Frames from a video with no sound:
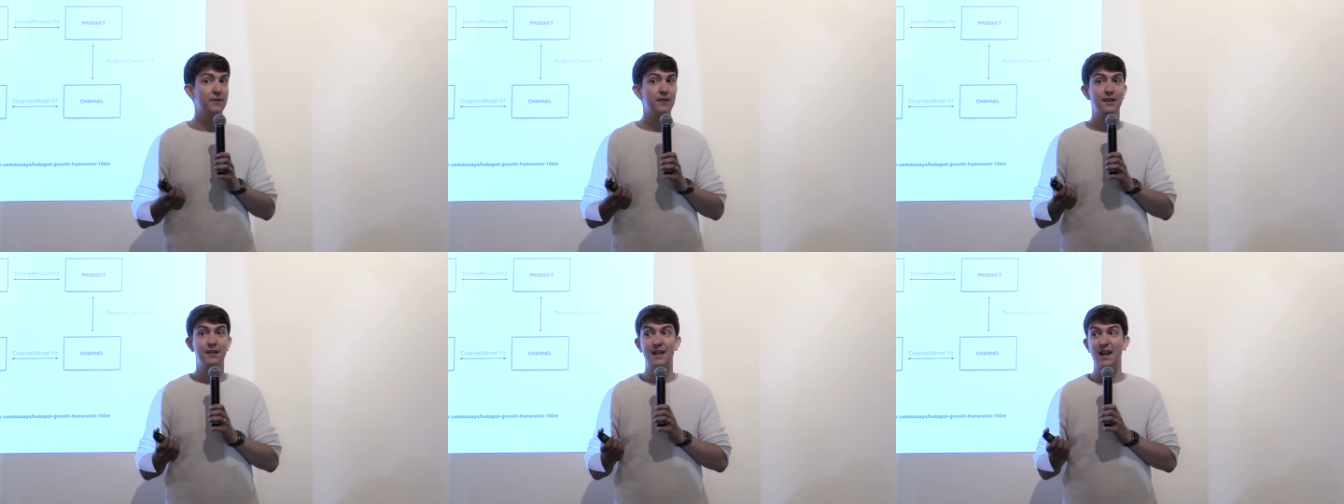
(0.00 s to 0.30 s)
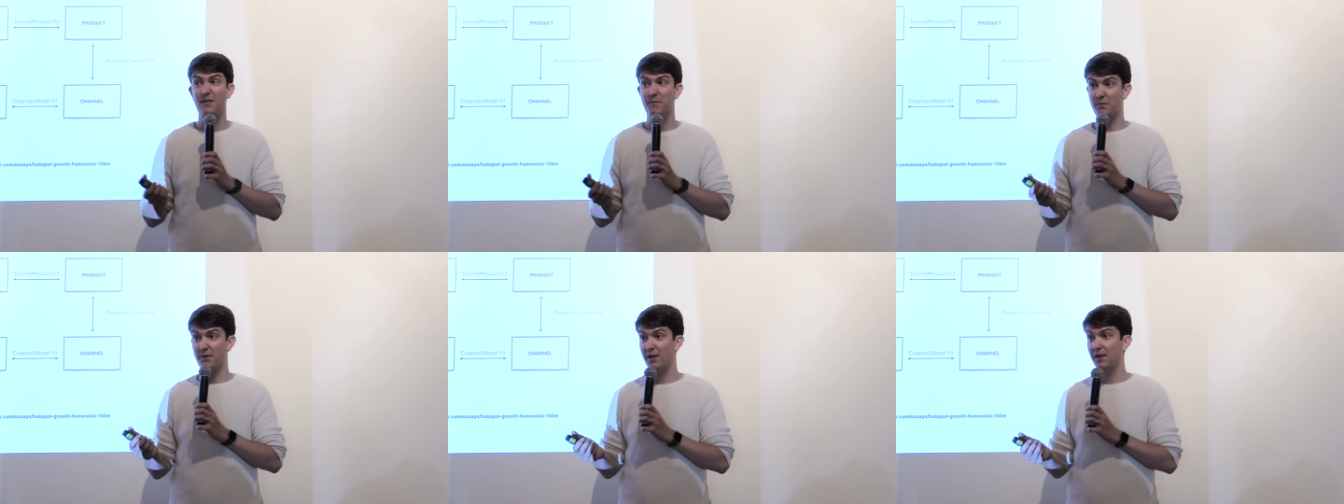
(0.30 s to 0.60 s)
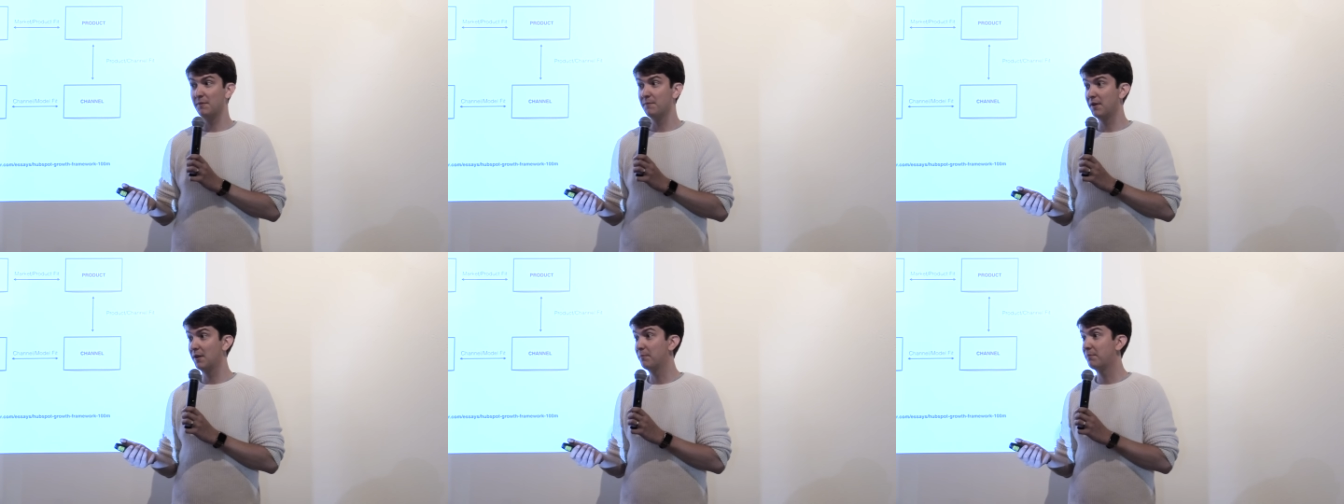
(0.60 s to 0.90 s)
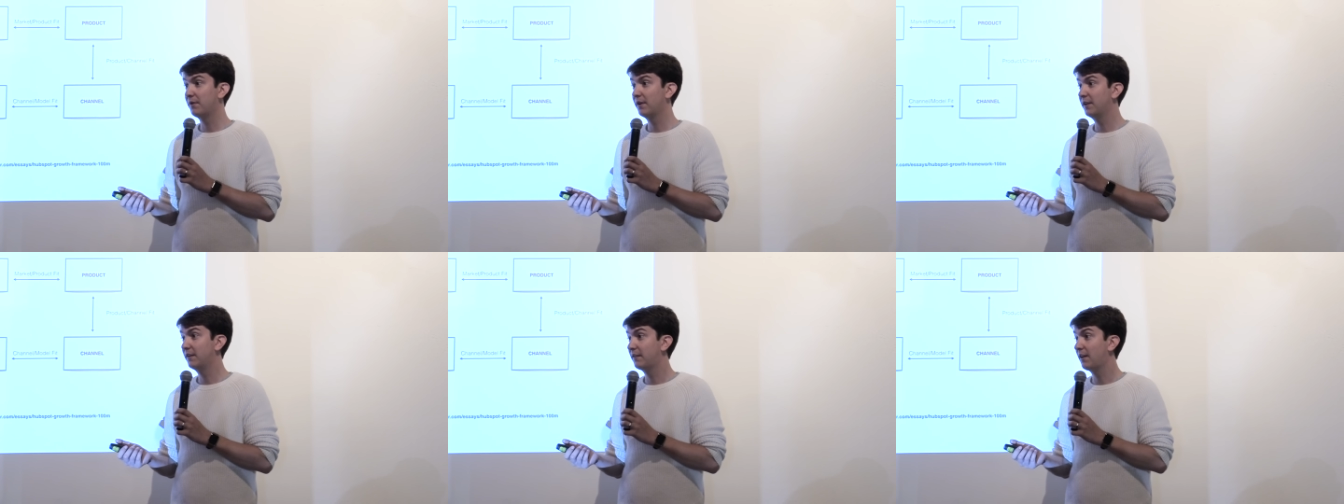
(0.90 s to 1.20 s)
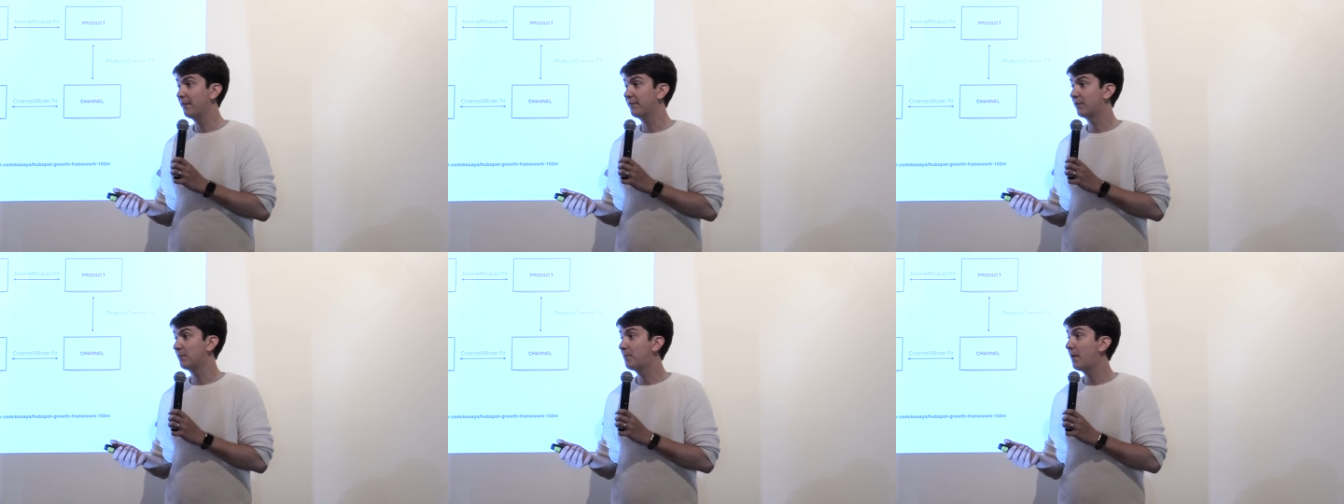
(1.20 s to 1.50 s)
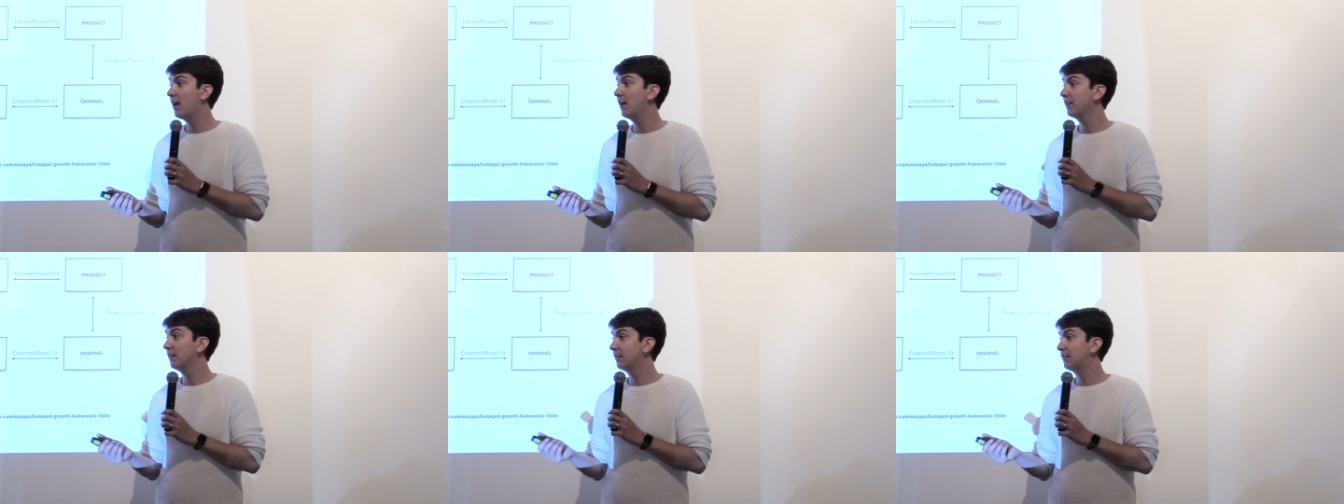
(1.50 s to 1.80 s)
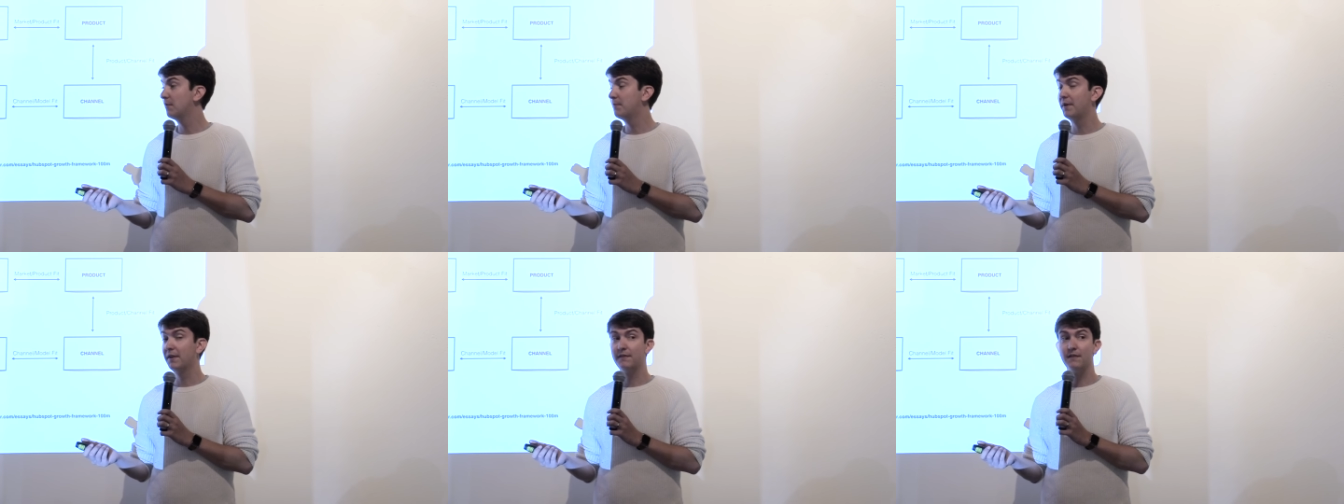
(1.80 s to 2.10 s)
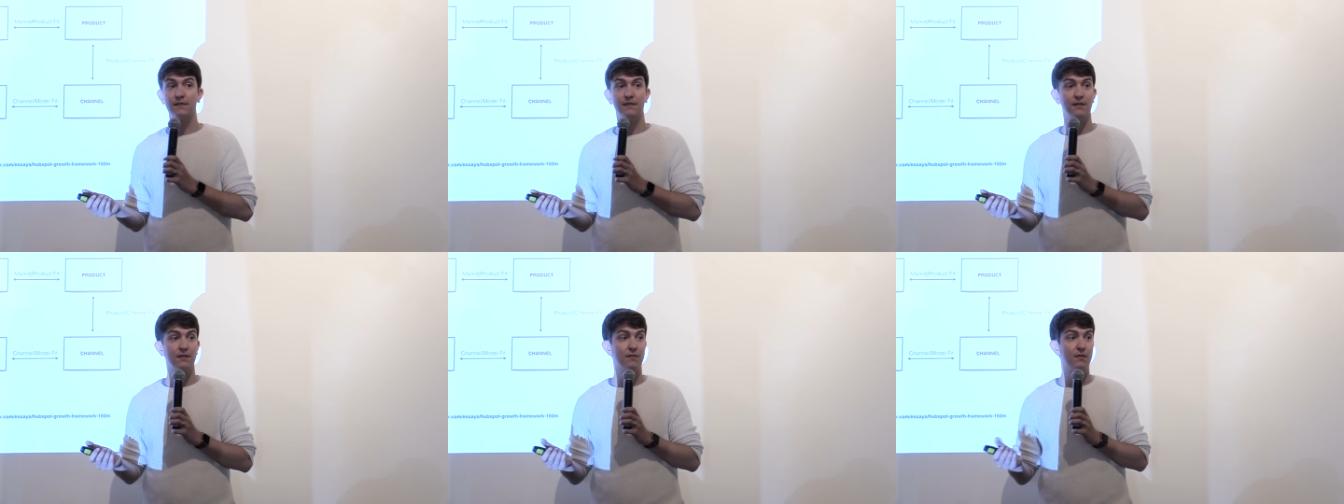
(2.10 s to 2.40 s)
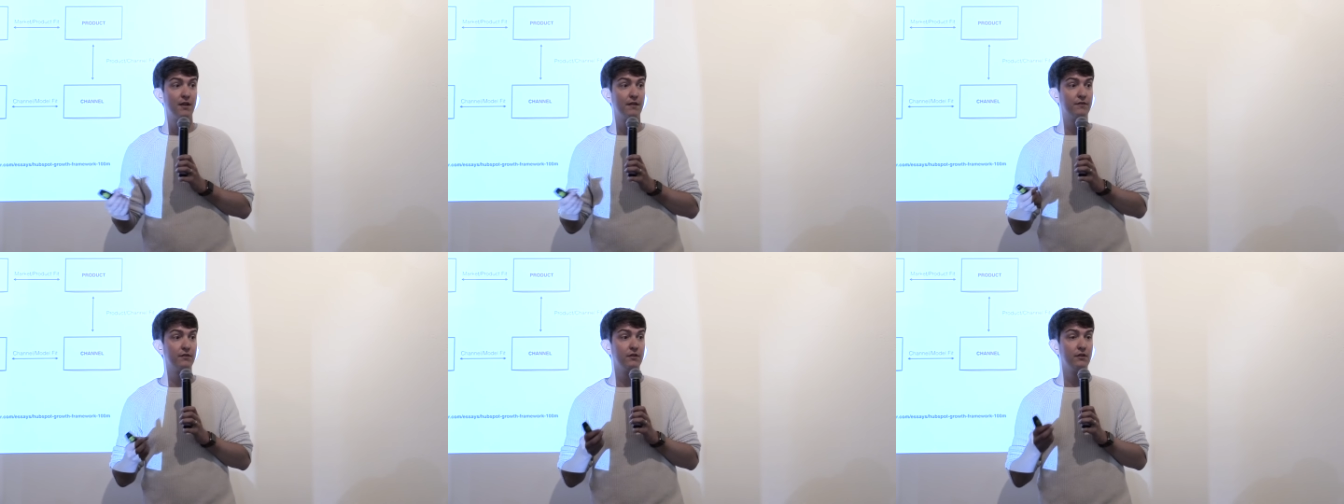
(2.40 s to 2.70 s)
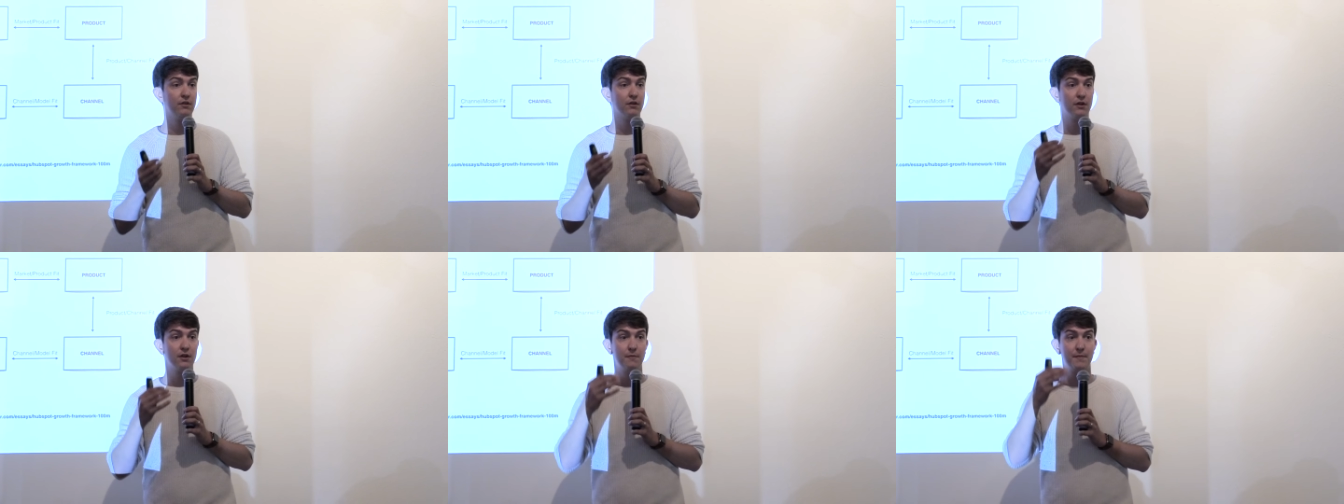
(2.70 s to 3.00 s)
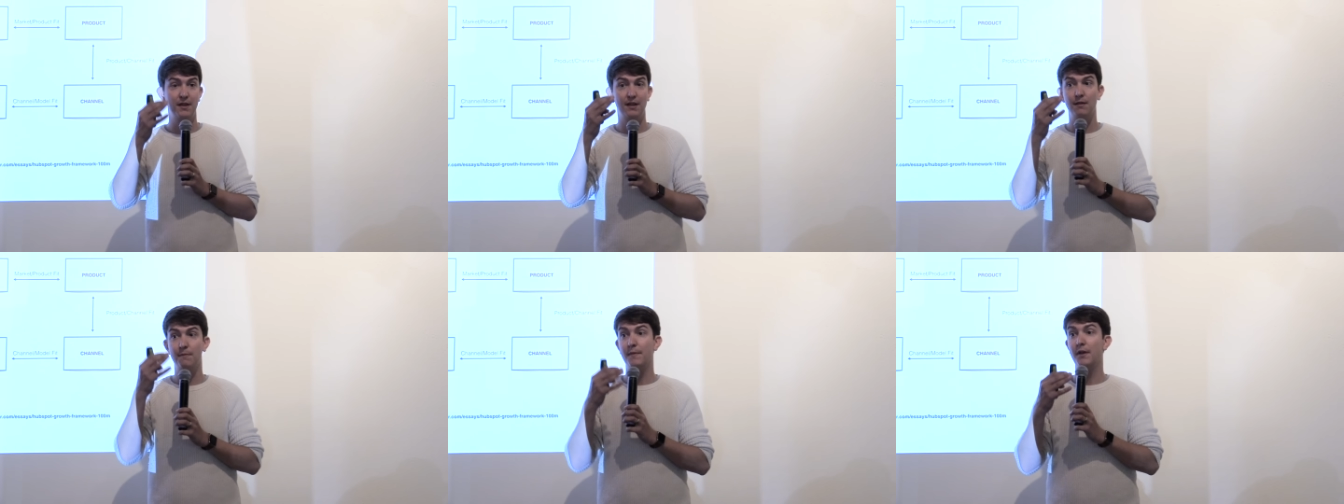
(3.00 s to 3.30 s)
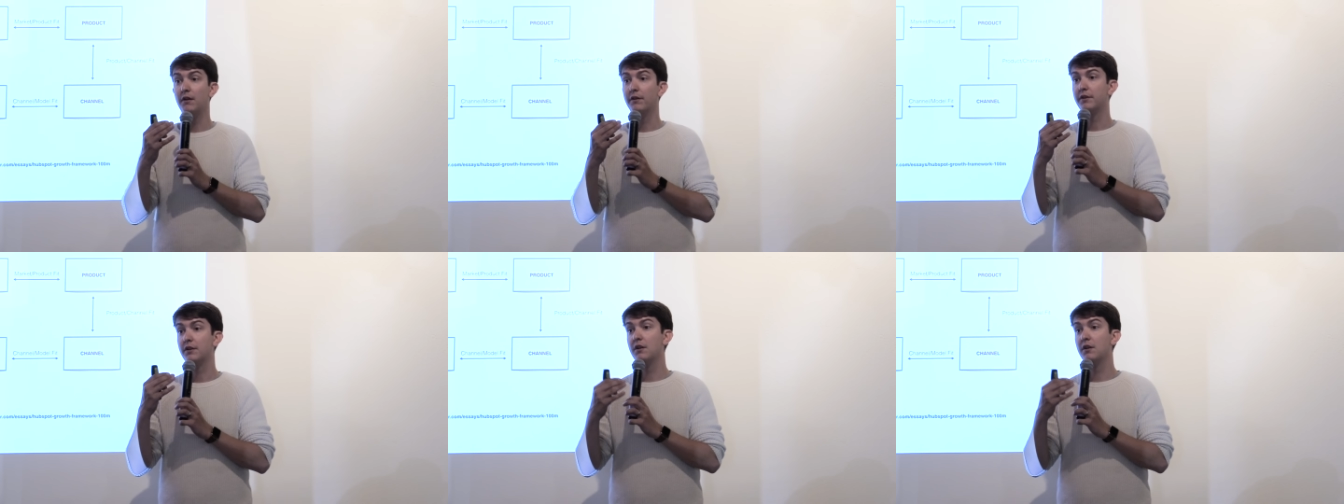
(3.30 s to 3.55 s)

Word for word: that's probably going to be a pretty tough spot to businesses because you're going to be in the middle.